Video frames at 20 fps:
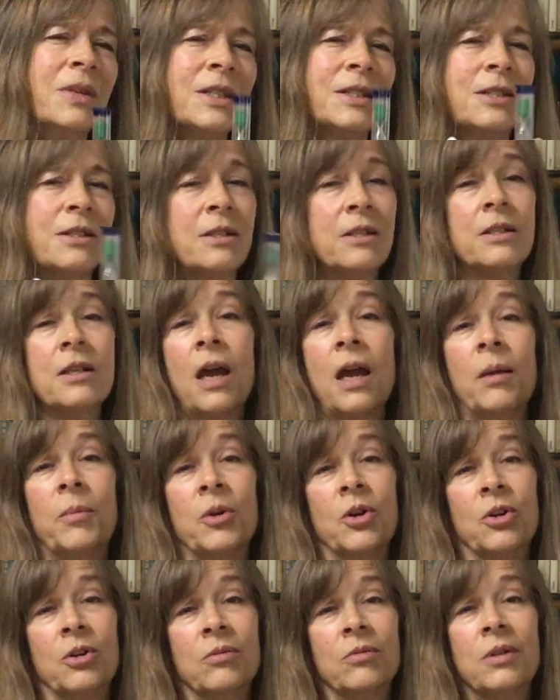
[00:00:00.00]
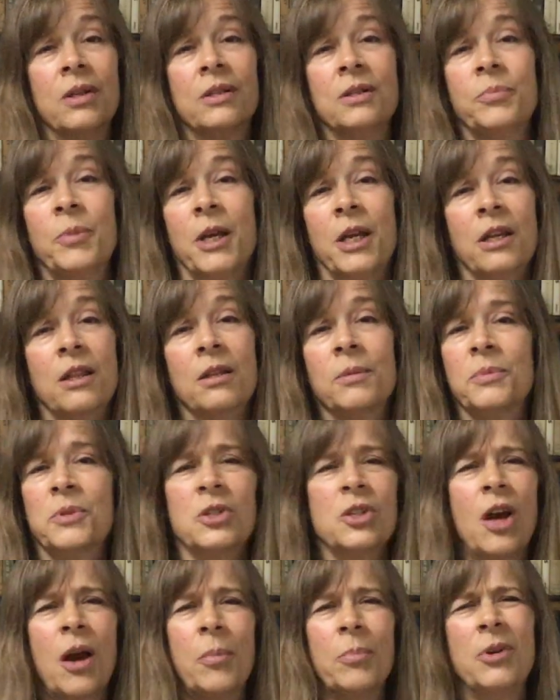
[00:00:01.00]
it's the timer that's making them
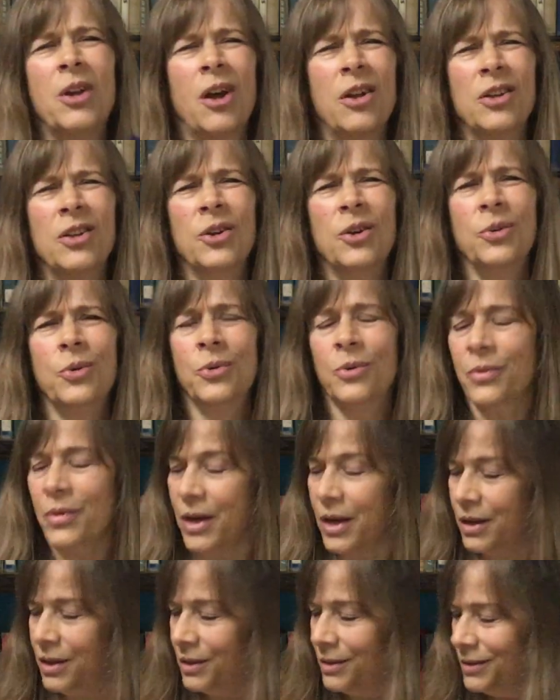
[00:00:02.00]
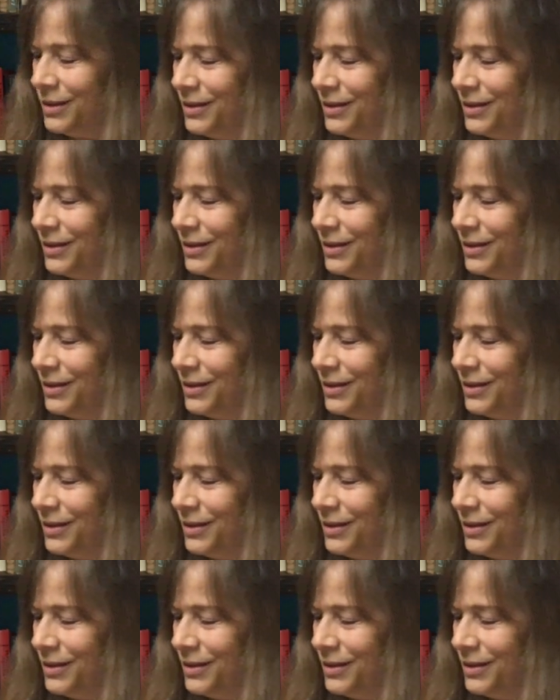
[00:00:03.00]
stop, not you, right?